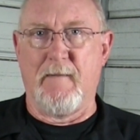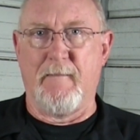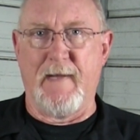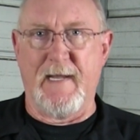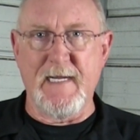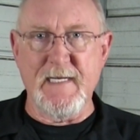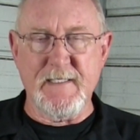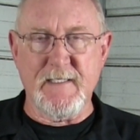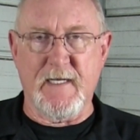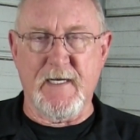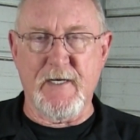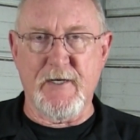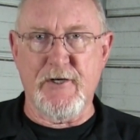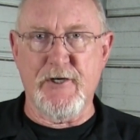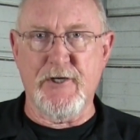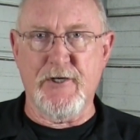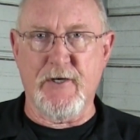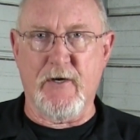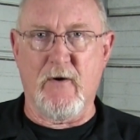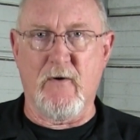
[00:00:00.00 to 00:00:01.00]
Many studies
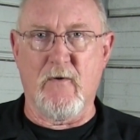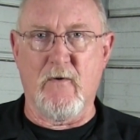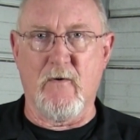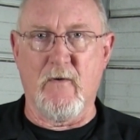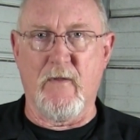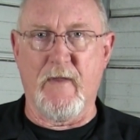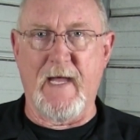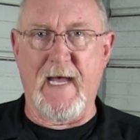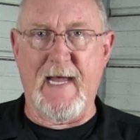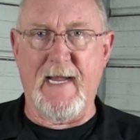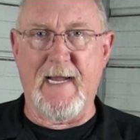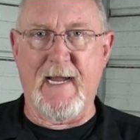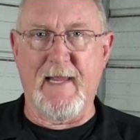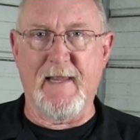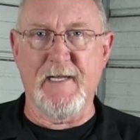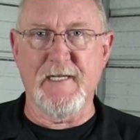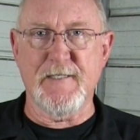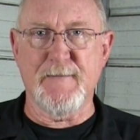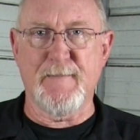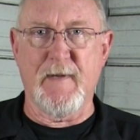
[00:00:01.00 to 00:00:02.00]
show that
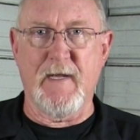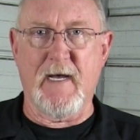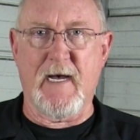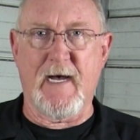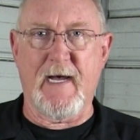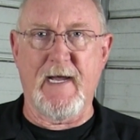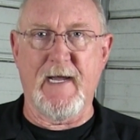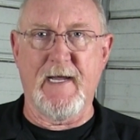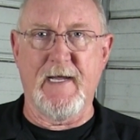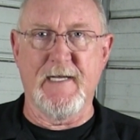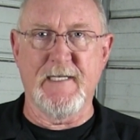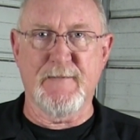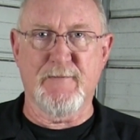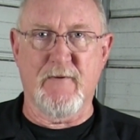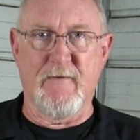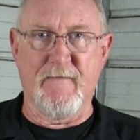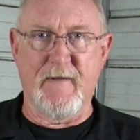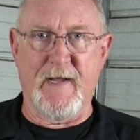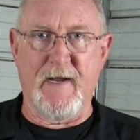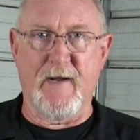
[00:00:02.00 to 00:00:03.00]
LSPI is
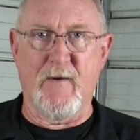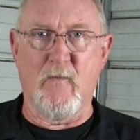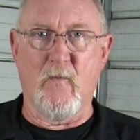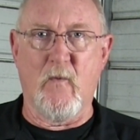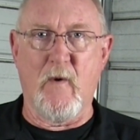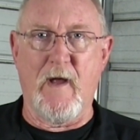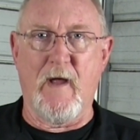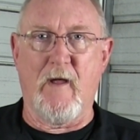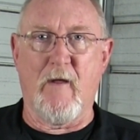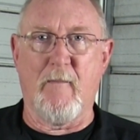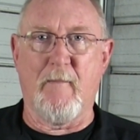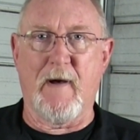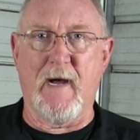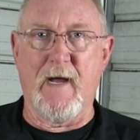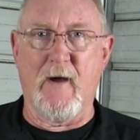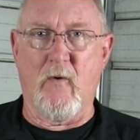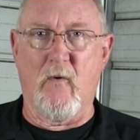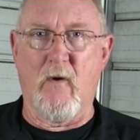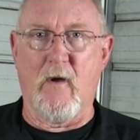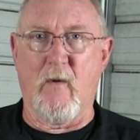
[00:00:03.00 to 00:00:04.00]
prevented well
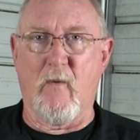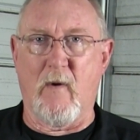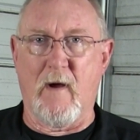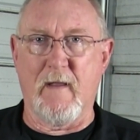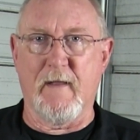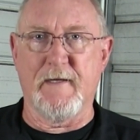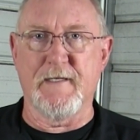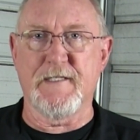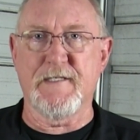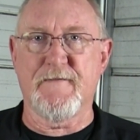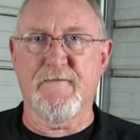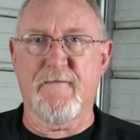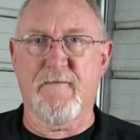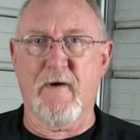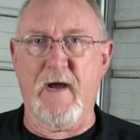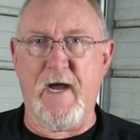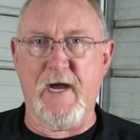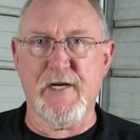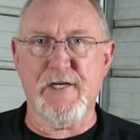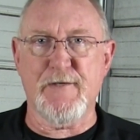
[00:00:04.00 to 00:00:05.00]
by oil while it's
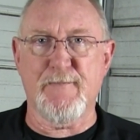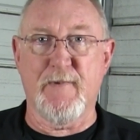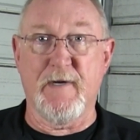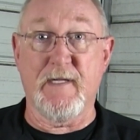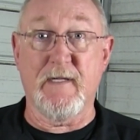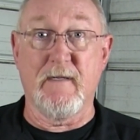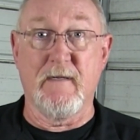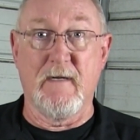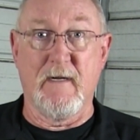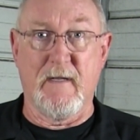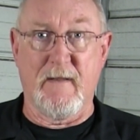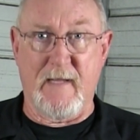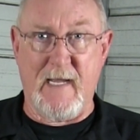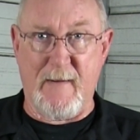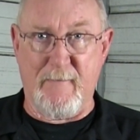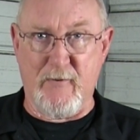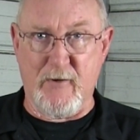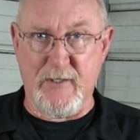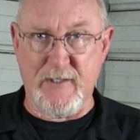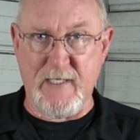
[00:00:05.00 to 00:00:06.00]
fresh, but
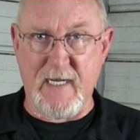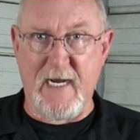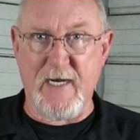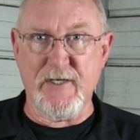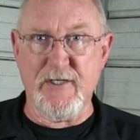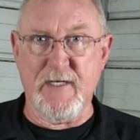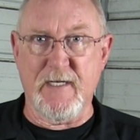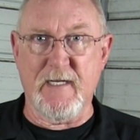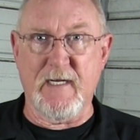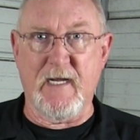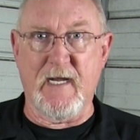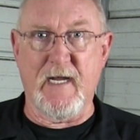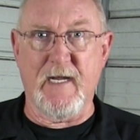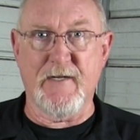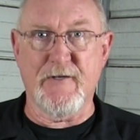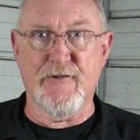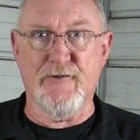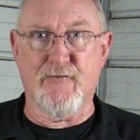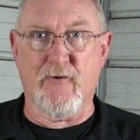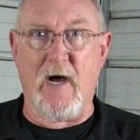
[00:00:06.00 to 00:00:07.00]
that protection
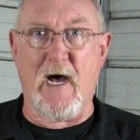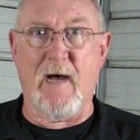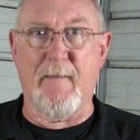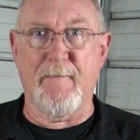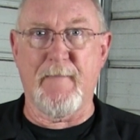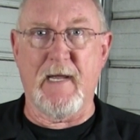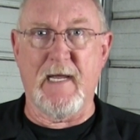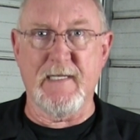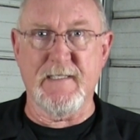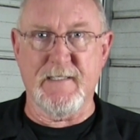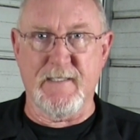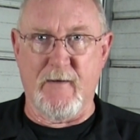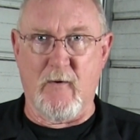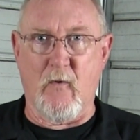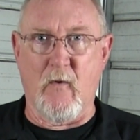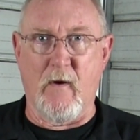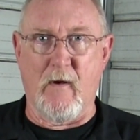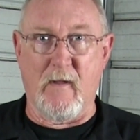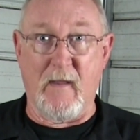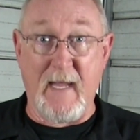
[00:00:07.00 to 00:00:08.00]
can drop as the
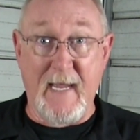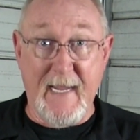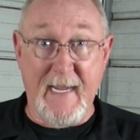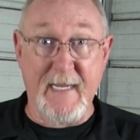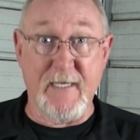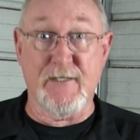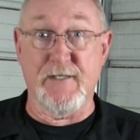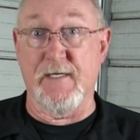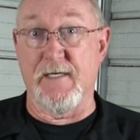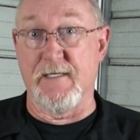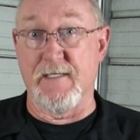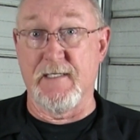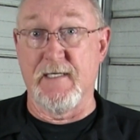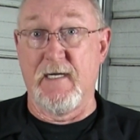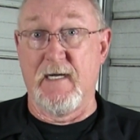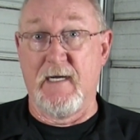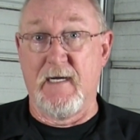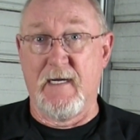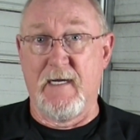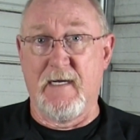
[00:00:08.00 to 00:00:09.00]
oil ages.
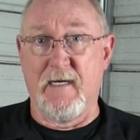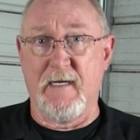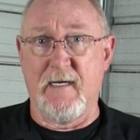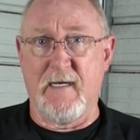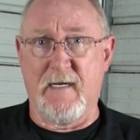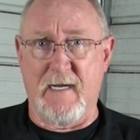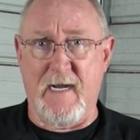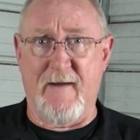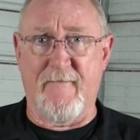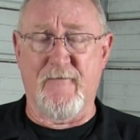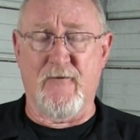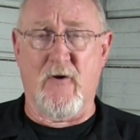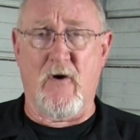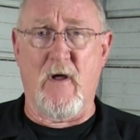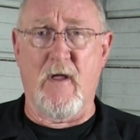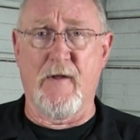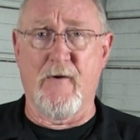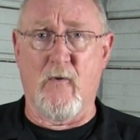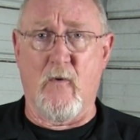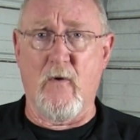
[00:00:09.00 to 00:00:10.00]
And after
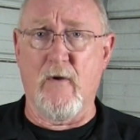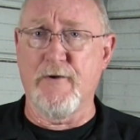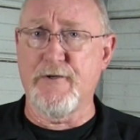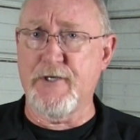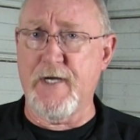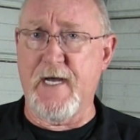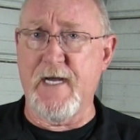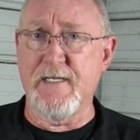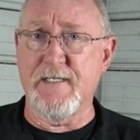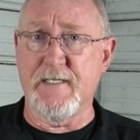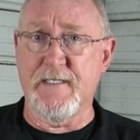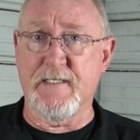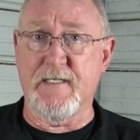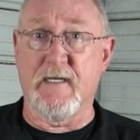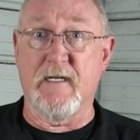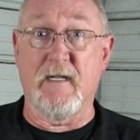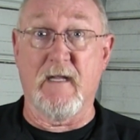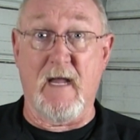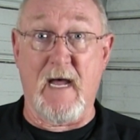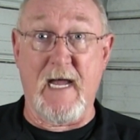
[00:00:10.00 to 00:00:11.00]
all, an oil change is
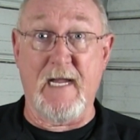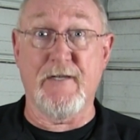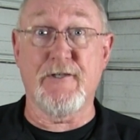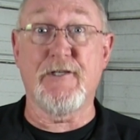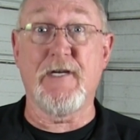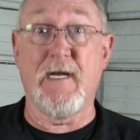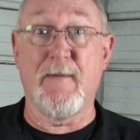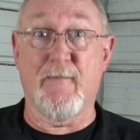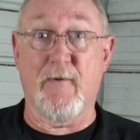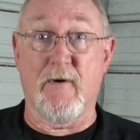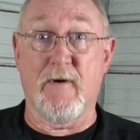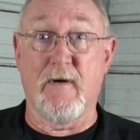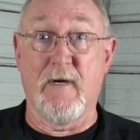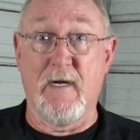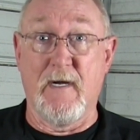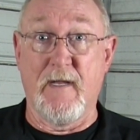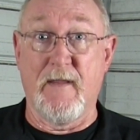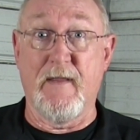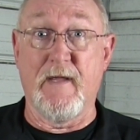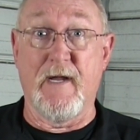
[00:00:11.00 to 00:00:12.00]
a lot cheaper
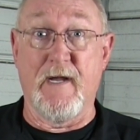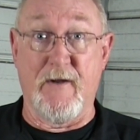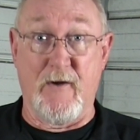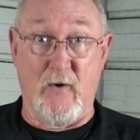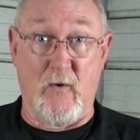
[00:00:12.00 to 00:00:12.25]
than a